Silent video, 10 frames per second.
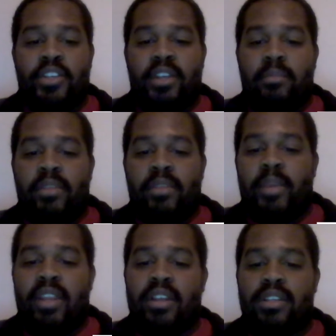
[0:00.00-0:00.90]
in
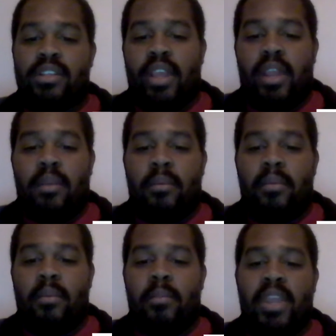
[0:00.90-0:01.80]
millimeters and
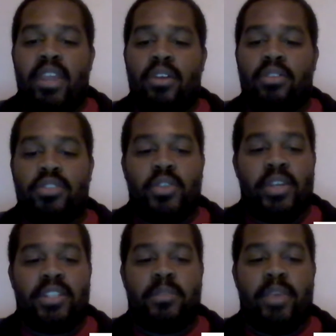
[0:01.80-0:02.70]
medial
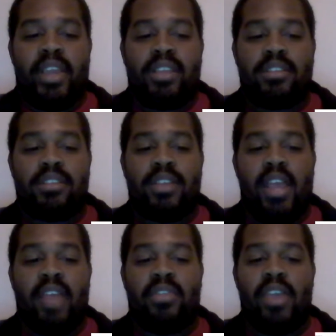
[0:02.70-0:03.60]
joint space
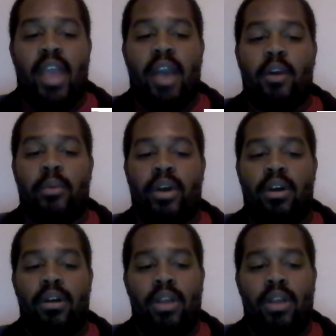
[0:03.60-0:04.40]
at the elbow.